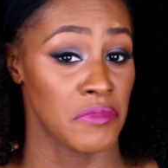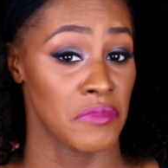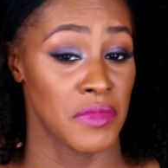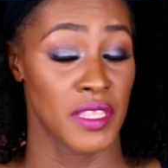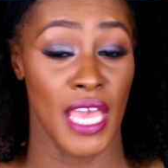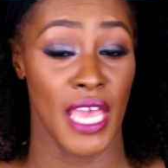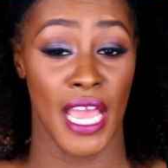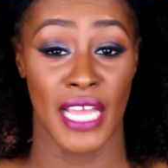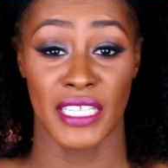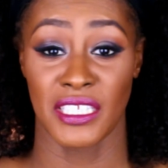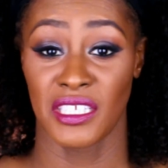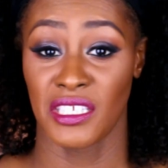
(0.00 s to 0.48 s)

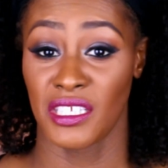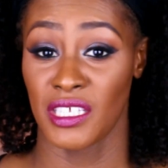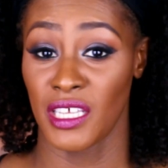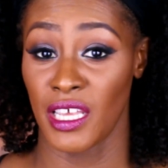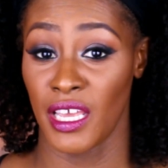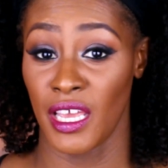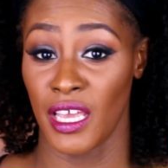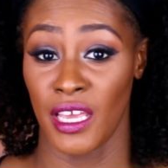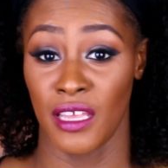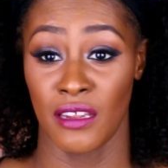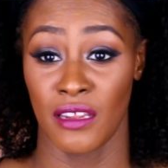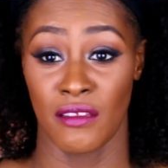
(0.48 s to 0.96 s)
That's
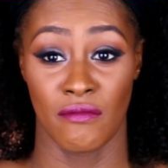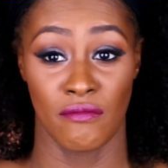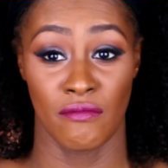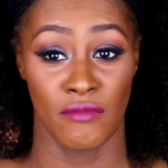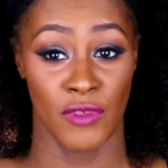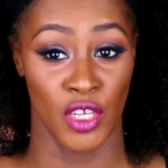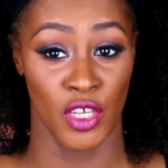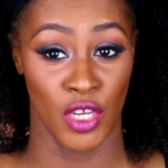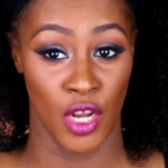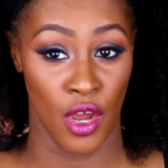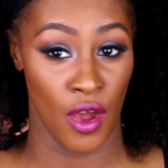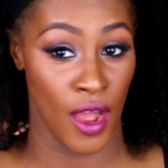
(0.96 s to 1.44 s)
it.
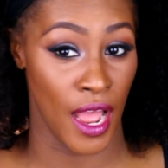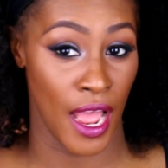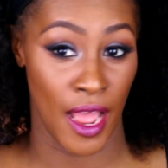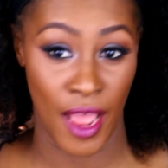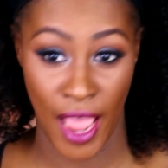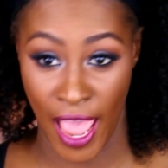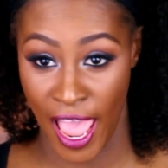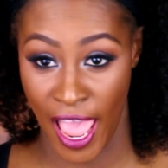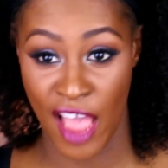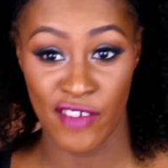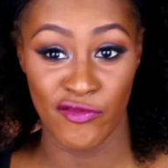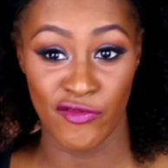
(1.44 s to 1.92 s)
You know, I
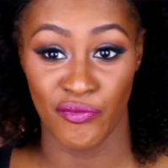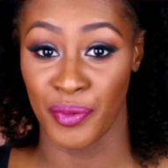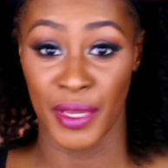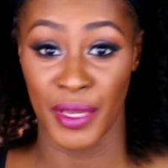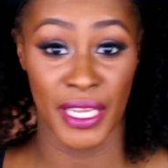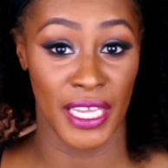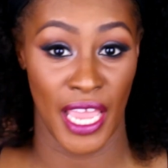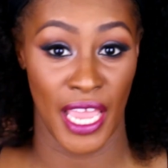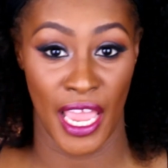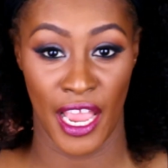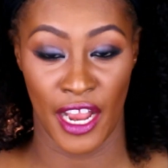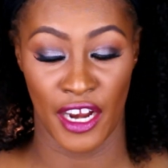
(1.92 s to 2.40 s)
have
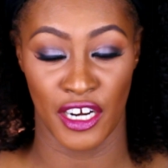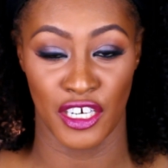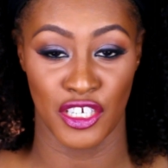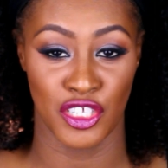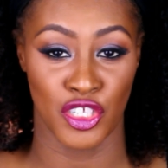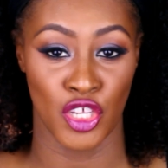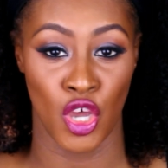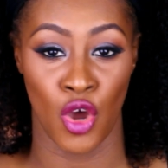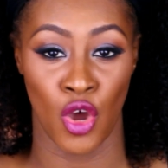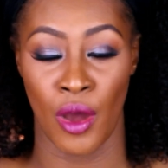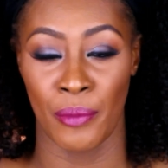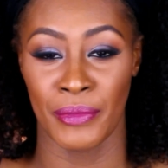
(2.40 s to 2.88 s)
big hair,
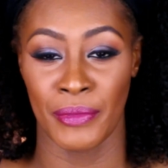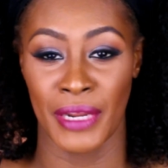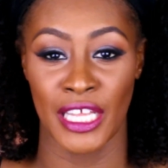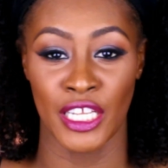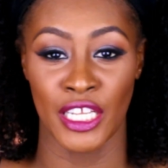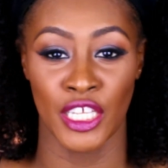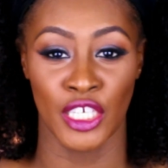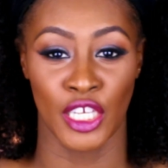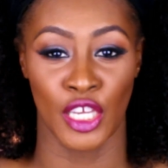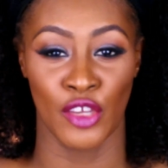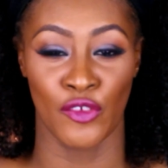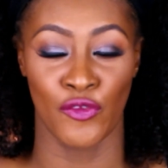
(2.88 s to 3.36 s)
so I'm not
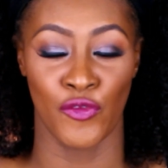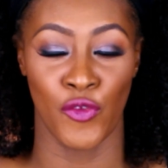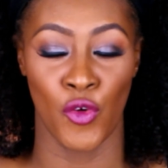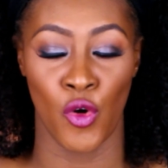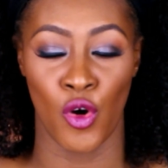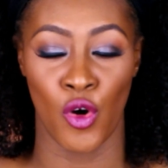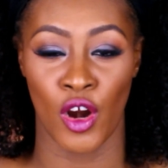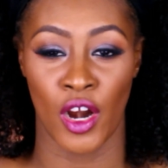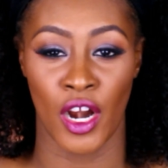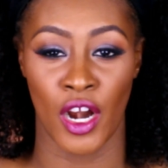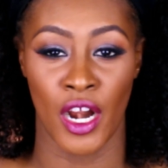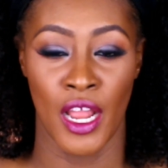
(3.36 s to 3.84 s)
looking
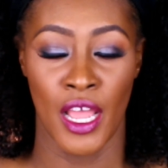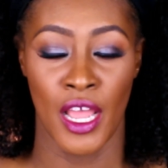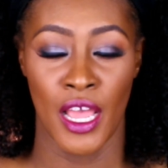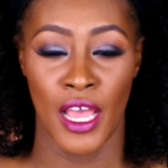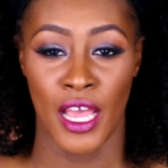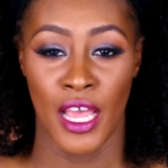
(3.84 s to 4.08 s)
for